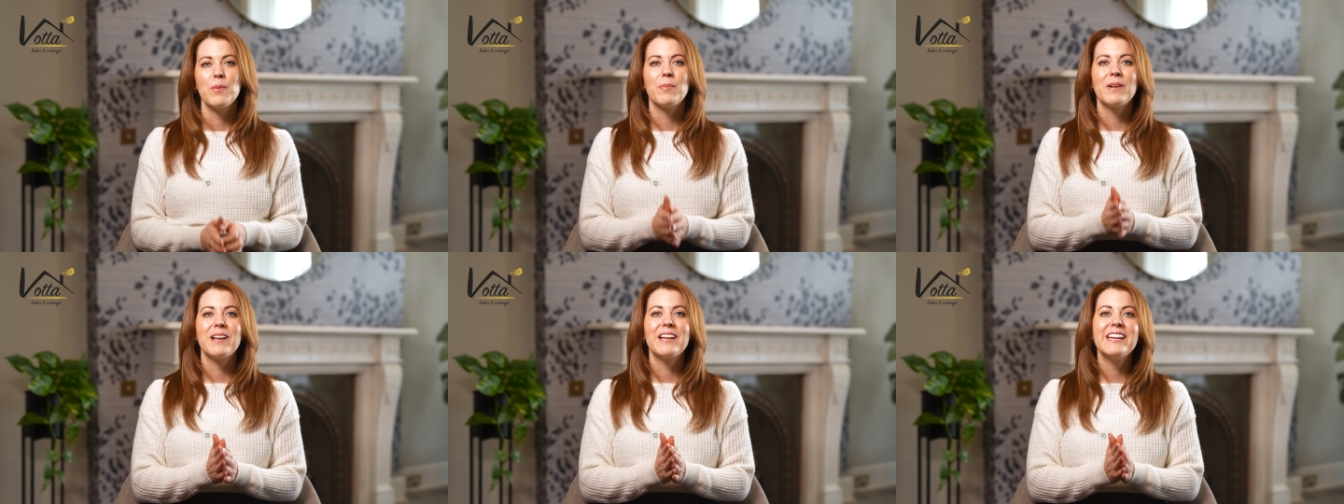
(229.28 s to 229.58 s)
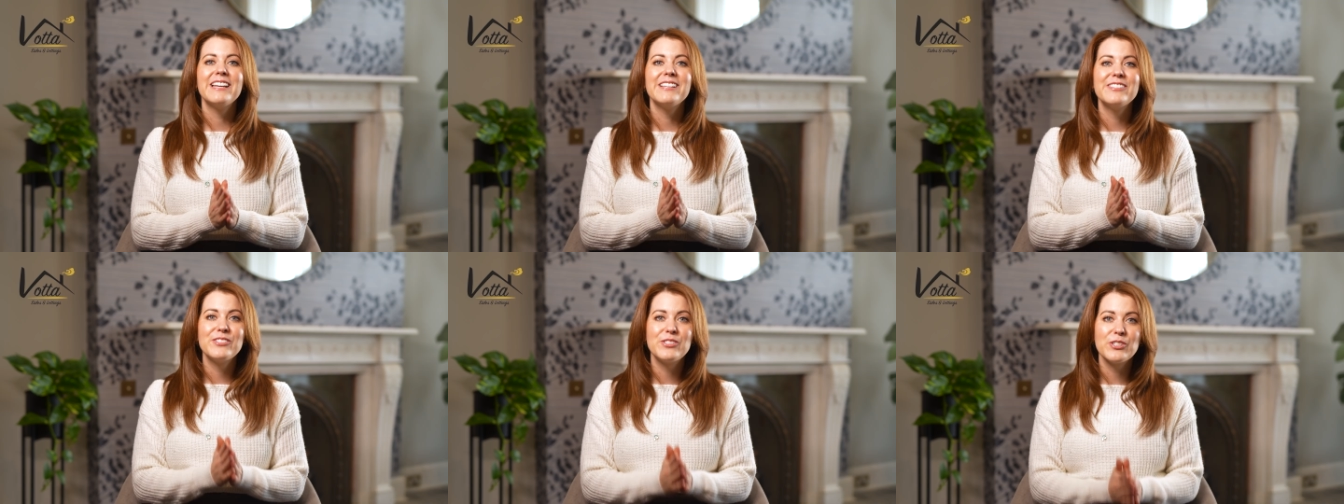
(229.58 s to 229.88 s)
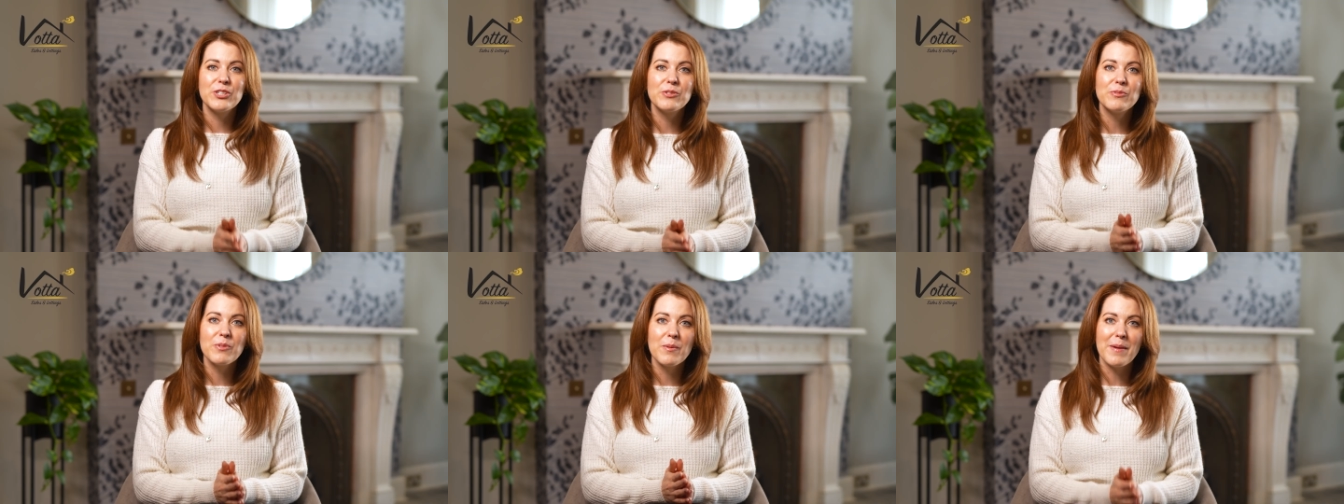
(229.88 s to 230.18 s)
Please
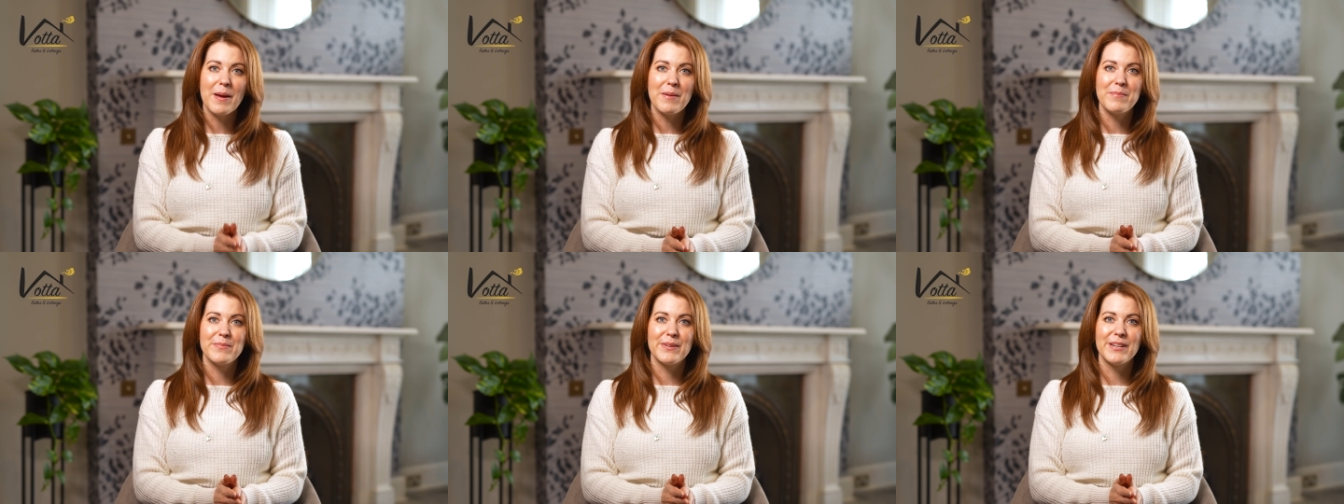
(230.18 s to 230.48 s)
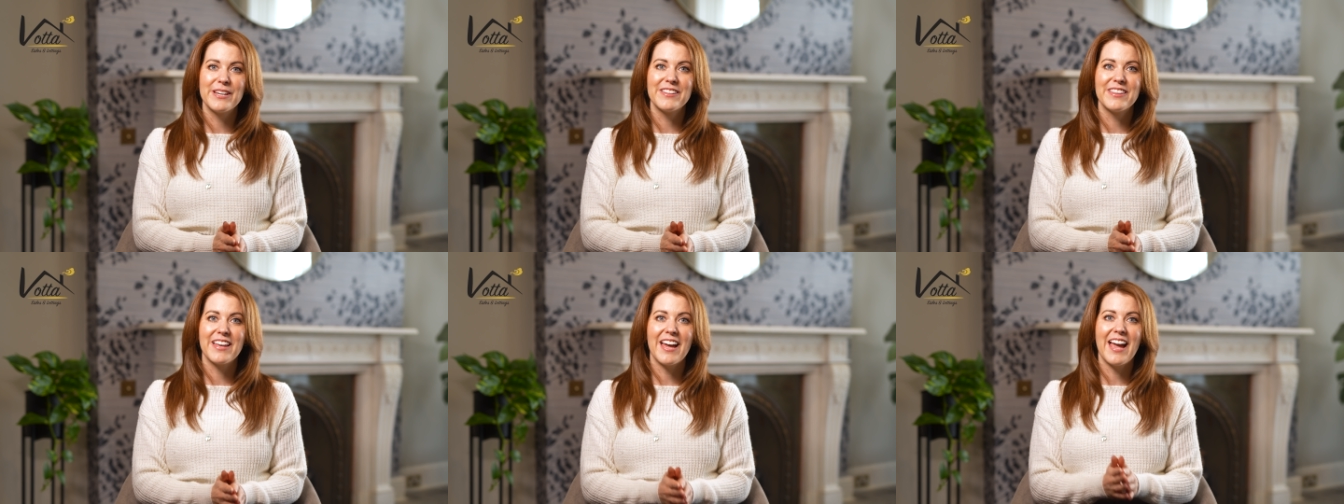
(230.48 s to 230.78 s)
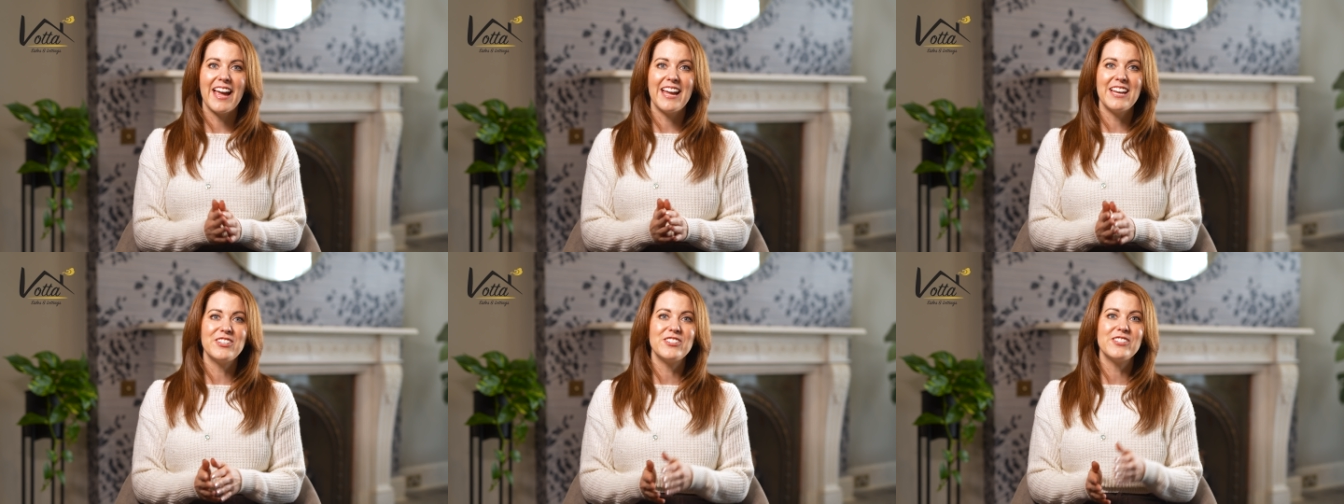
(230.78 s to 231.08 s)
do remember that
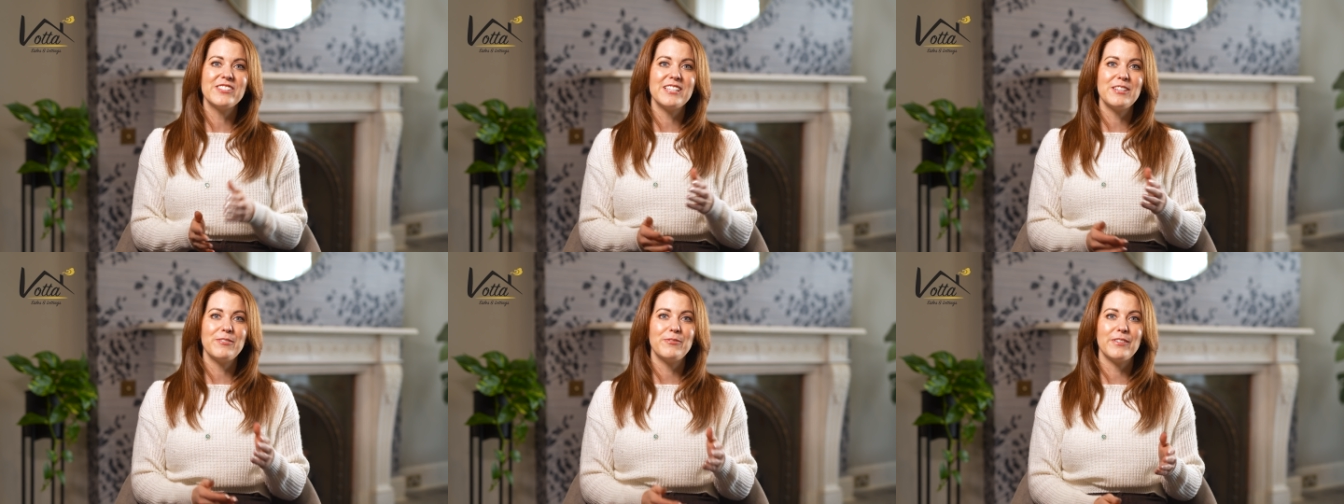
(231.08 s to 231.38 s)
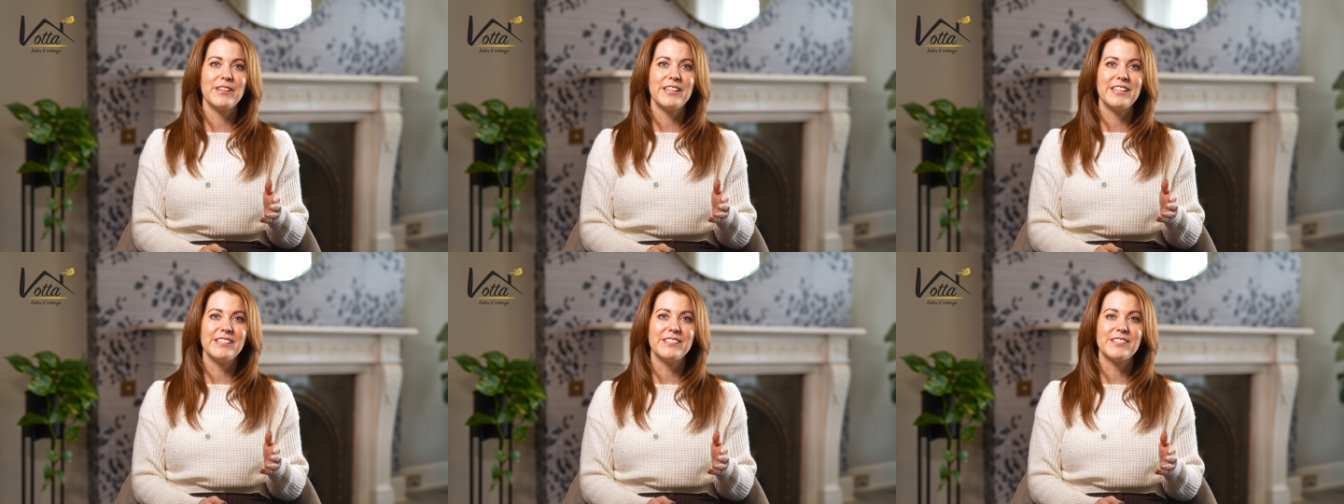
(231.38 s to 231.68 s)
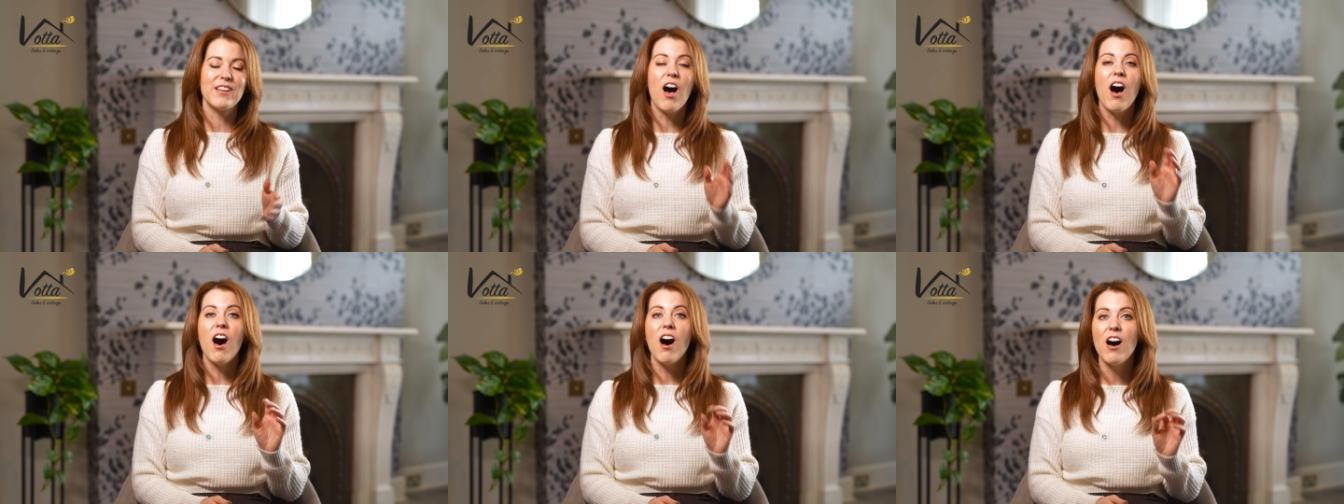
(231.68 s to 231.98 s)
agency
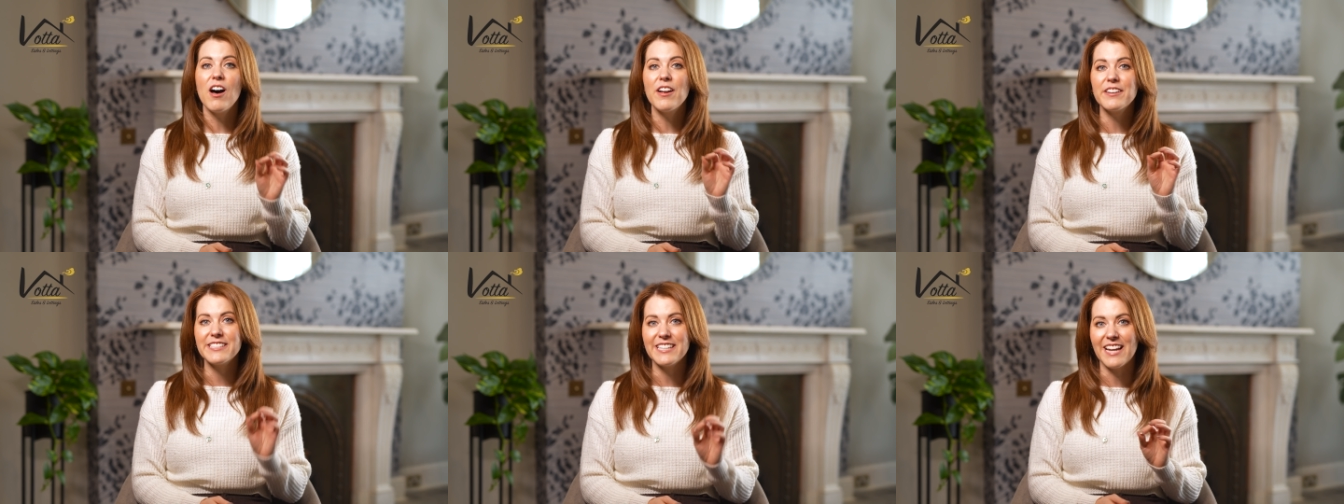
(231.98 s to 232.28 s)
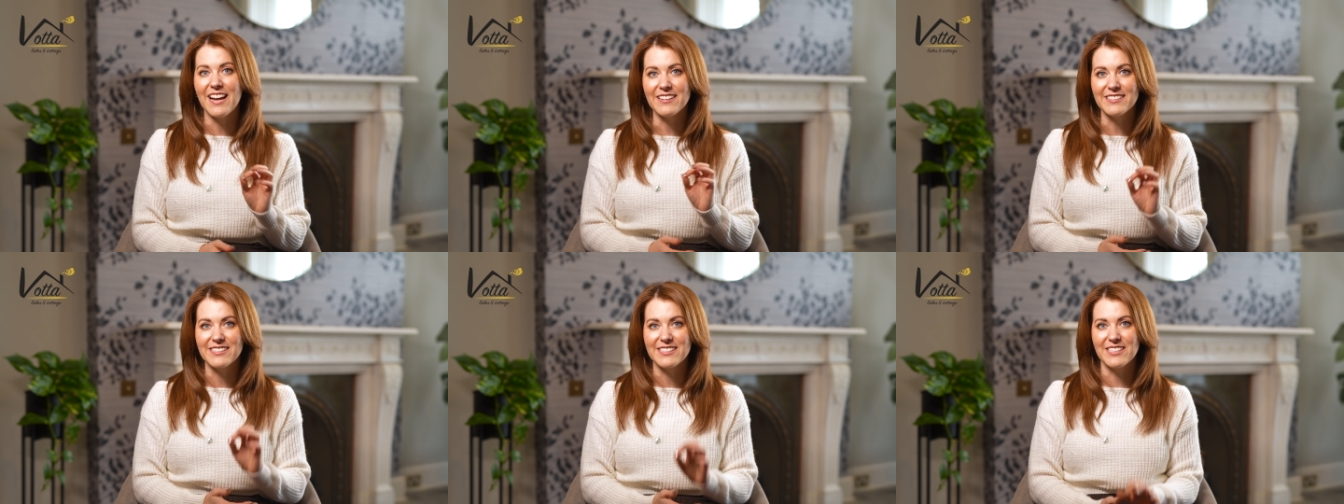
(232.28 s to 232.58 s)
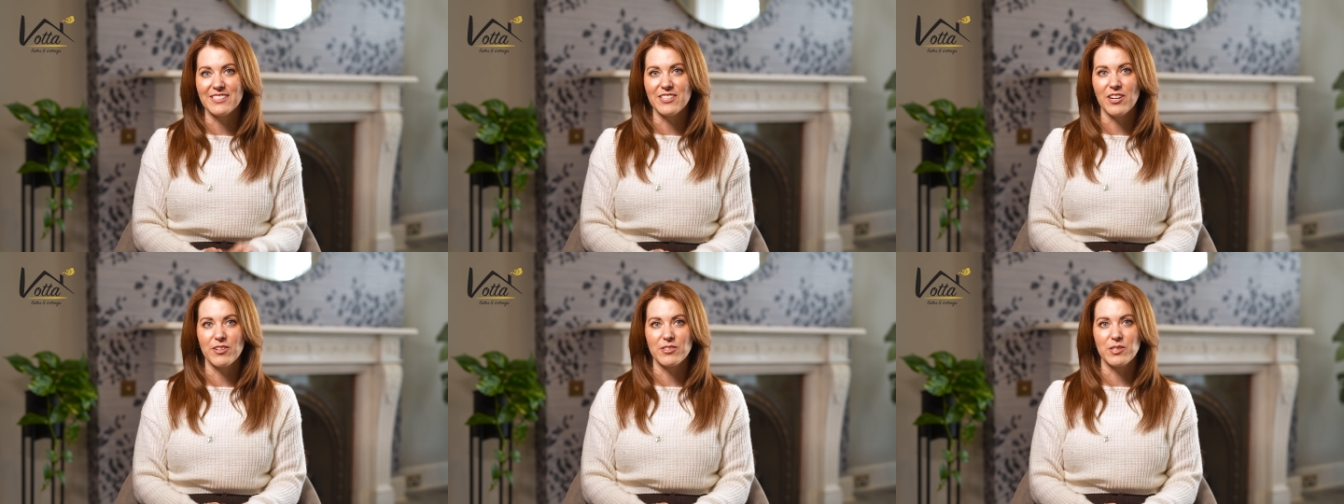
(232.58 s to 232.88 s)
fees are tax
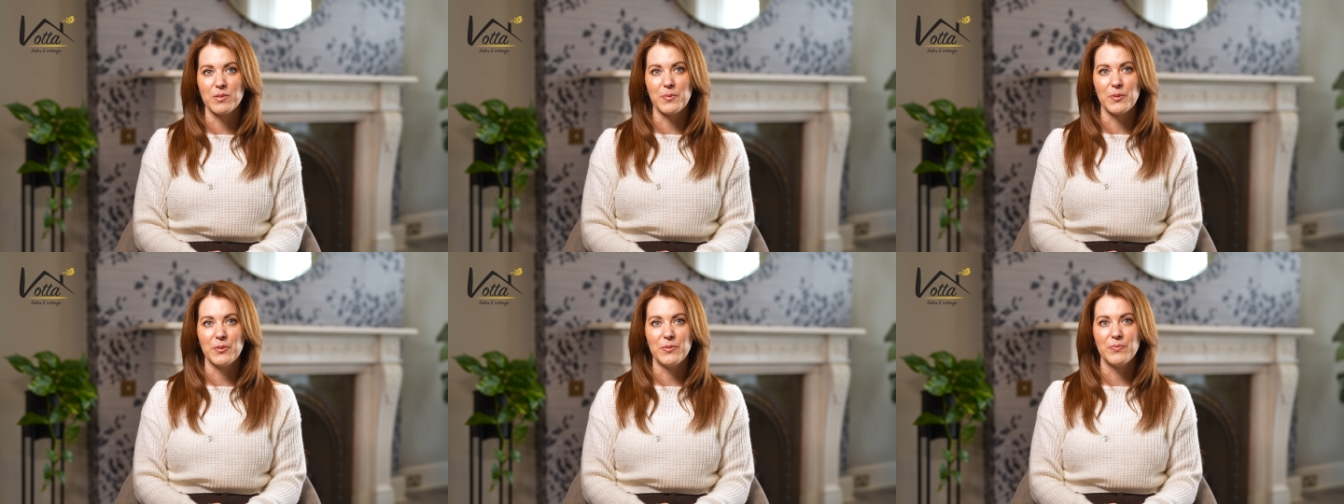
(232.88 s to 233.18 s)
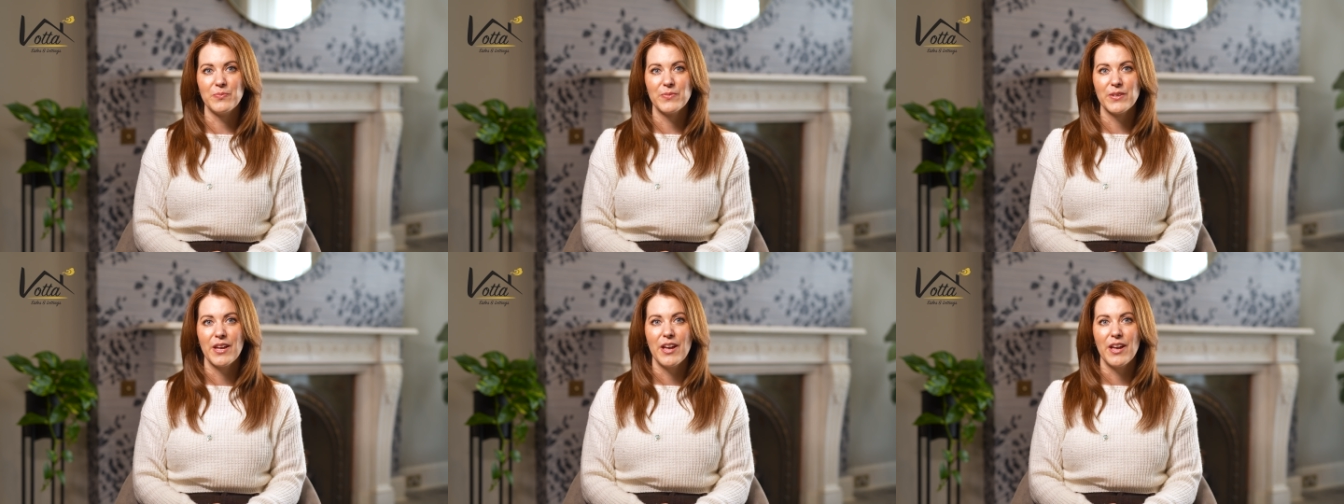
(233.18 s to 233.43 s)
deductible,